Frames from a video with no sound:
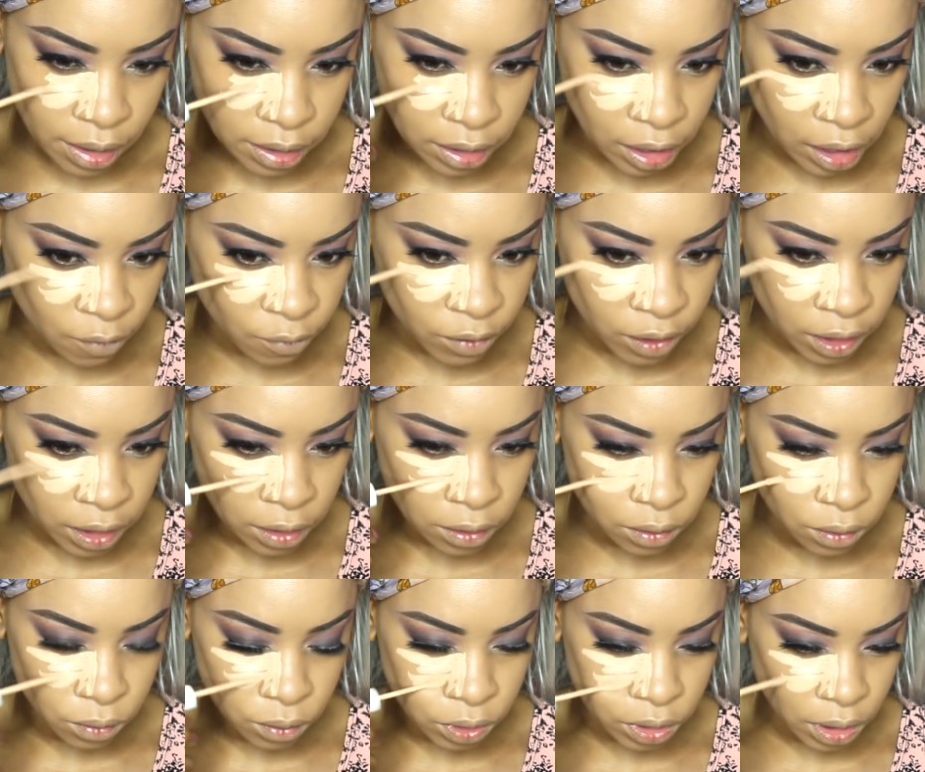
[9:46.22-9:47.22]
give the
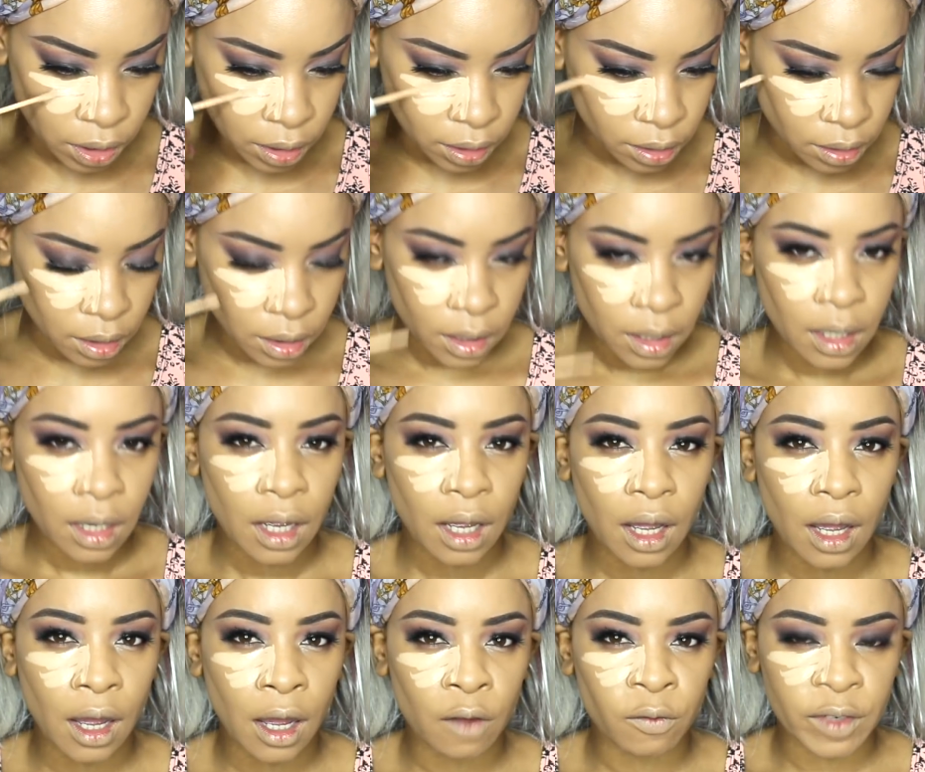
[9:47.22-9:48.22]
illusion
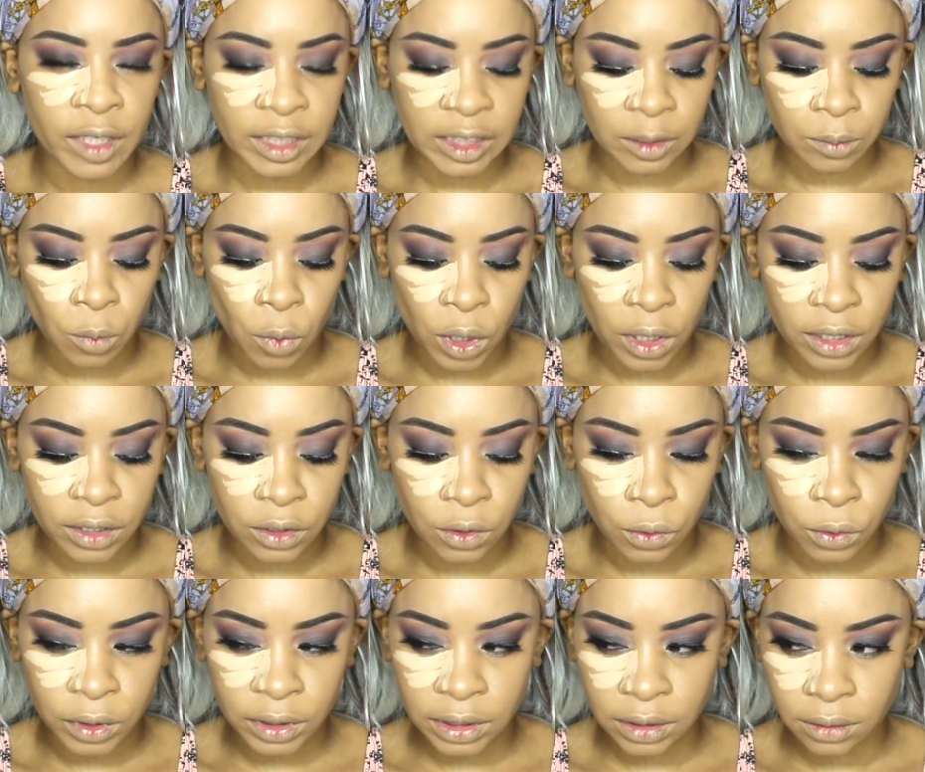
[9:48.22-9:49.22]
of a smaller
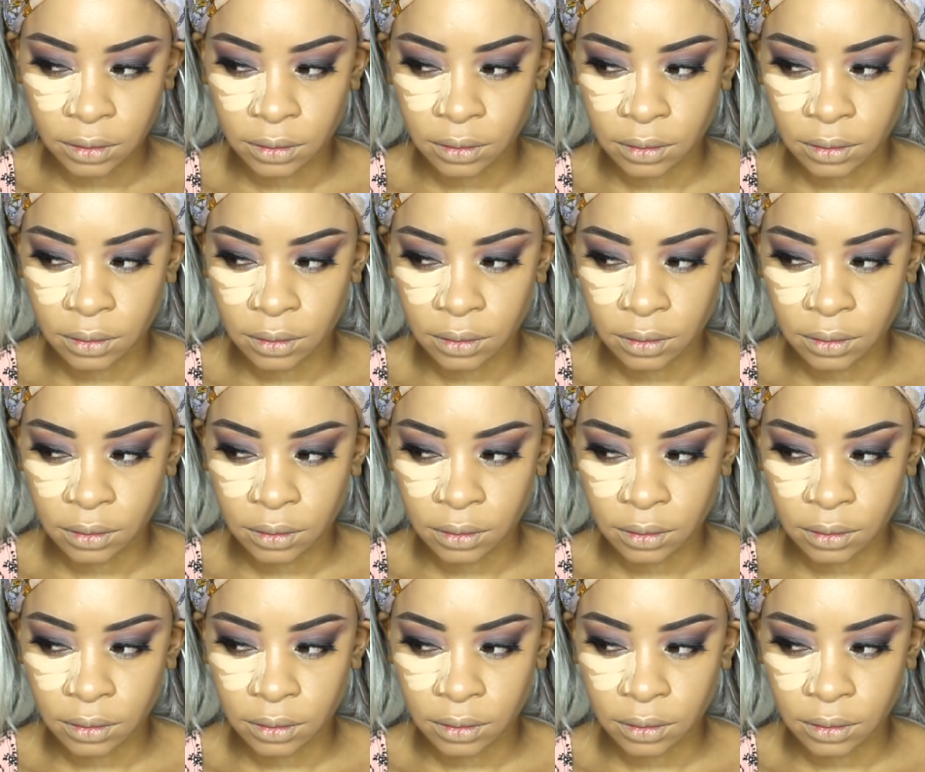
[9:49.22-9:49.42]
nose.